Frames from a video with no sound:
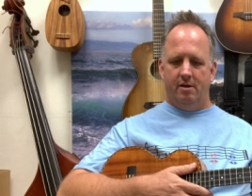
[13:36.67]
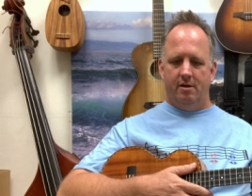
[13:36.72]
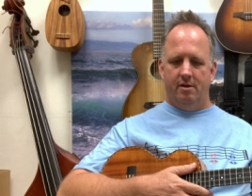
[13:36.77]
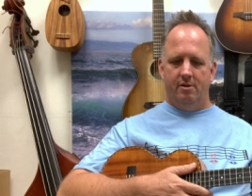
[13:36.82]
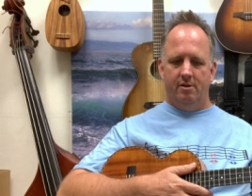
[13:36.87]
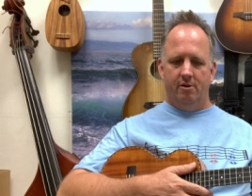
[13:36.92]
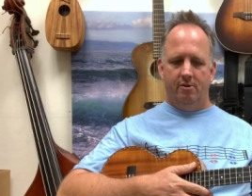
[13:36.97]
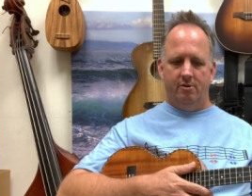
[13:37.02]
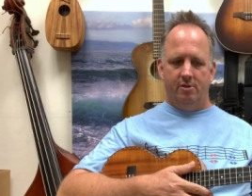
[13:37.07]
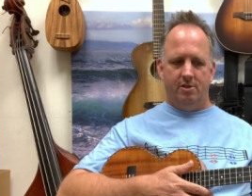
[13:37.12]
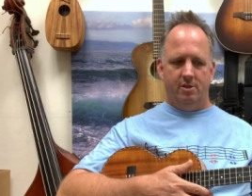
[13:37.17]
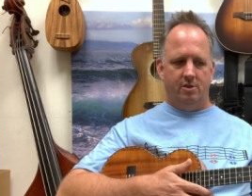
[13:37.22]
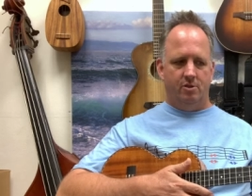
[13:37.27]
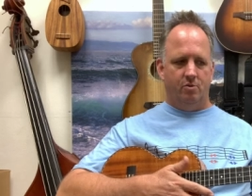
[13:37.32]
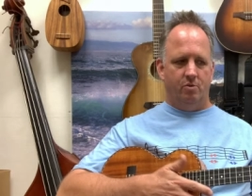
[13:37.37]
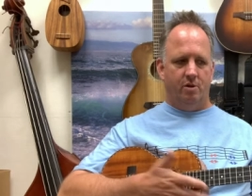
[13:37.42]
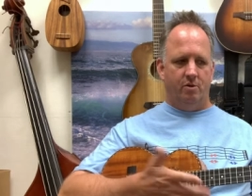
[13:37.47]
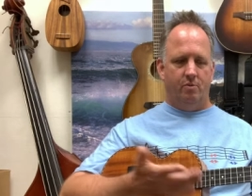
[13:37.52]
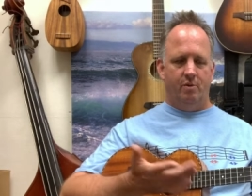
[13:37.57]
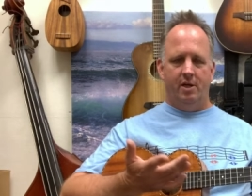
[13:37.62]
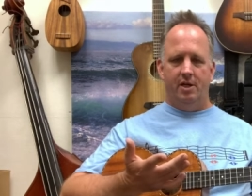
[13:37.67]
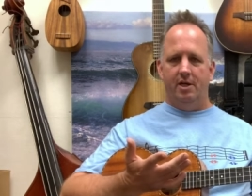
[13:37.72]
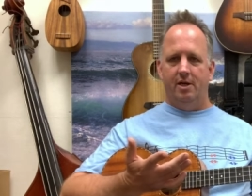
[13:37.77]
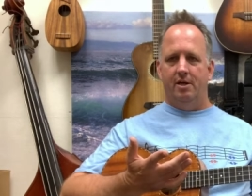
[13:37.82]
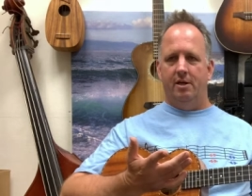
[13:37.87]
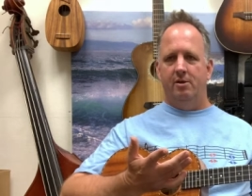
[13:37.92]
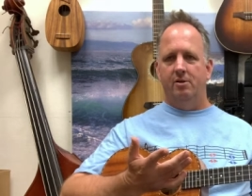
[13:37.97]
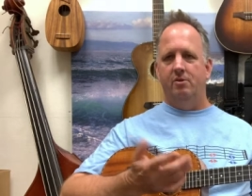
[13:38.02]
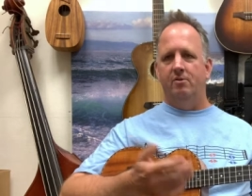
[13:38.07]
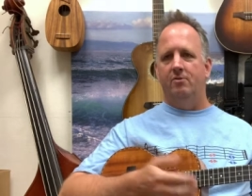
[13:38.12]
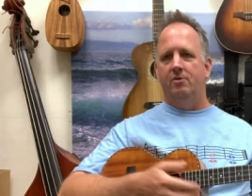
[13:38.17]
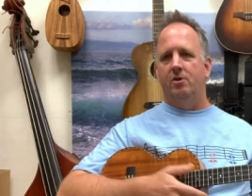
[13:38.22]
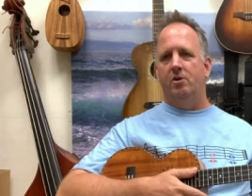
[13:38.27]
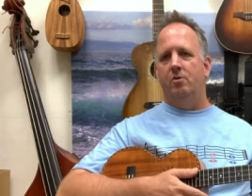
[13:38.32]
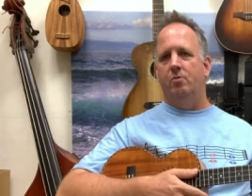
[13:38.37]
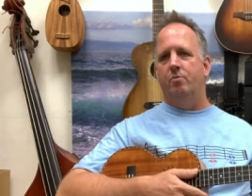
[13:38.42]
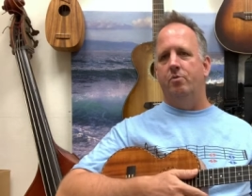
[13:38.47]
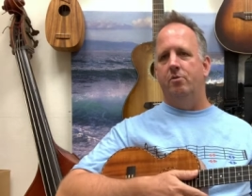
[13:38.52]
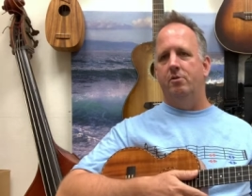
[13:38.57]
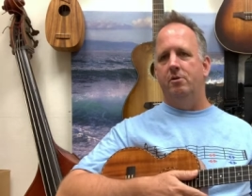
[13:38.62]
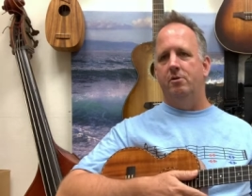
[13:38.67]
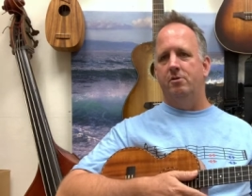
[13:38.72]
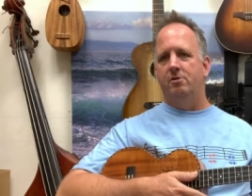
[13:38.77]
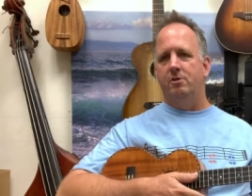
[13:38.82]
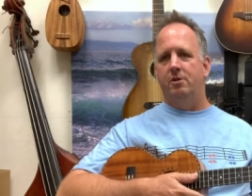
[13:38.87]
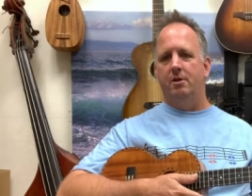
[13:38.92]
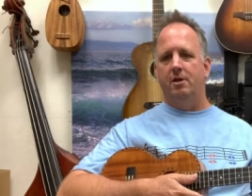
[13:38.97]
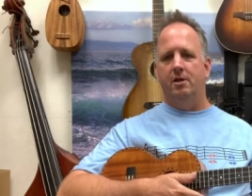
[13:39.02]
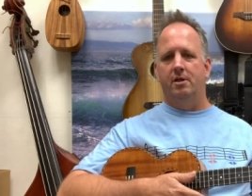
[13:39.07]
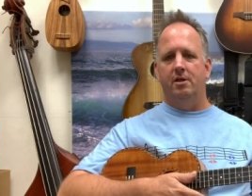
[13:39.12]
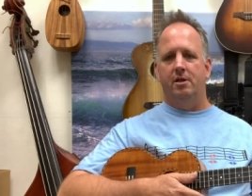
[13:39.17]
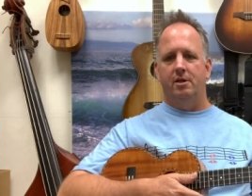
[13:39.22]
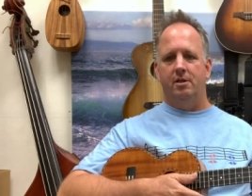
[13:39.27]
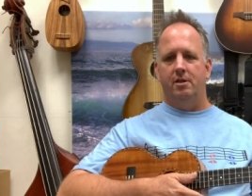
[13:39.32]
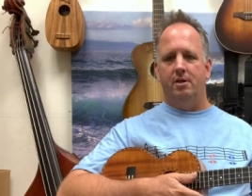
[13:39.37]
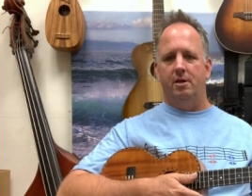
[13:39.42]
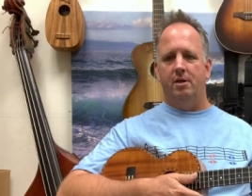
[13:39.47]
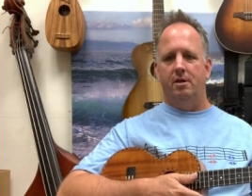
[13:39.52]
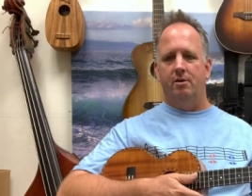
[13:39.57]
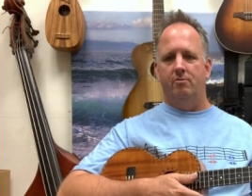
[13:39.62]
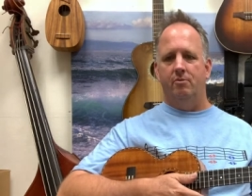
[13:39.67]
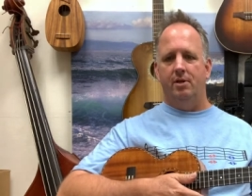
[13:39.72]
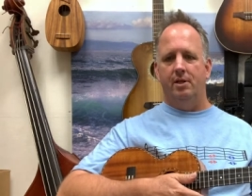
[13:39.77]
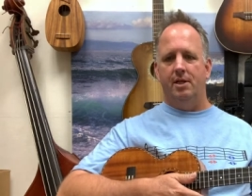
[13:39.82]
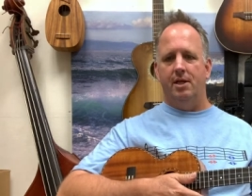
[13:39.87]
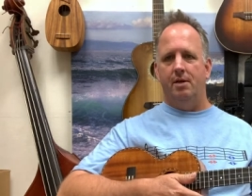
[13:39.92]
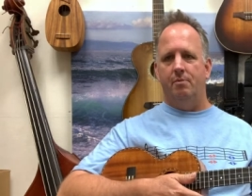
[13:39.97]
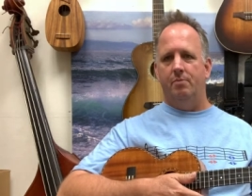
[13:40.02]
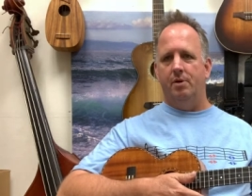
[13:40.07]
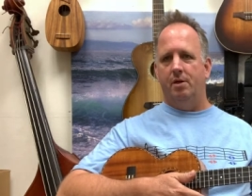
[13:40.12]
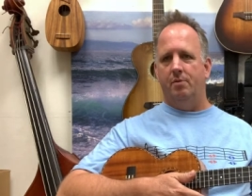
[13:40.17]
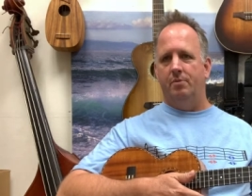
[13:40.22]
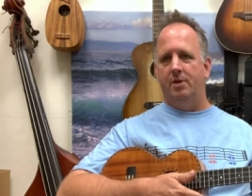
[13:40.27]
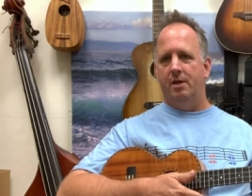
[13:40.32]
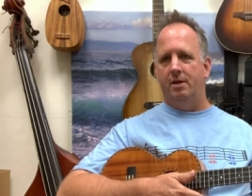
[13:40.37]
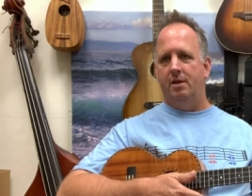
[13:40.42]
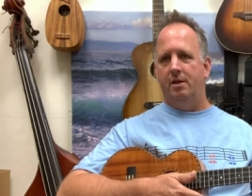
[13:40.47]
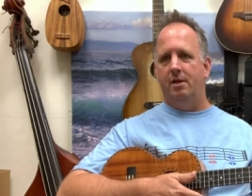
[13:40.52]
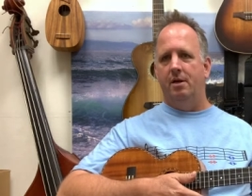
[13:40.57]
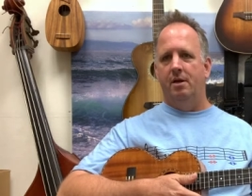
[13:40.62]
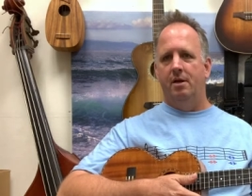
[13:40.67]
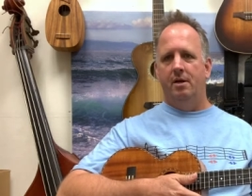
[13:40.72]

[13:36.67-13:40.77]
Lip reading: notices when we get a new video produced, you can ring that bell button,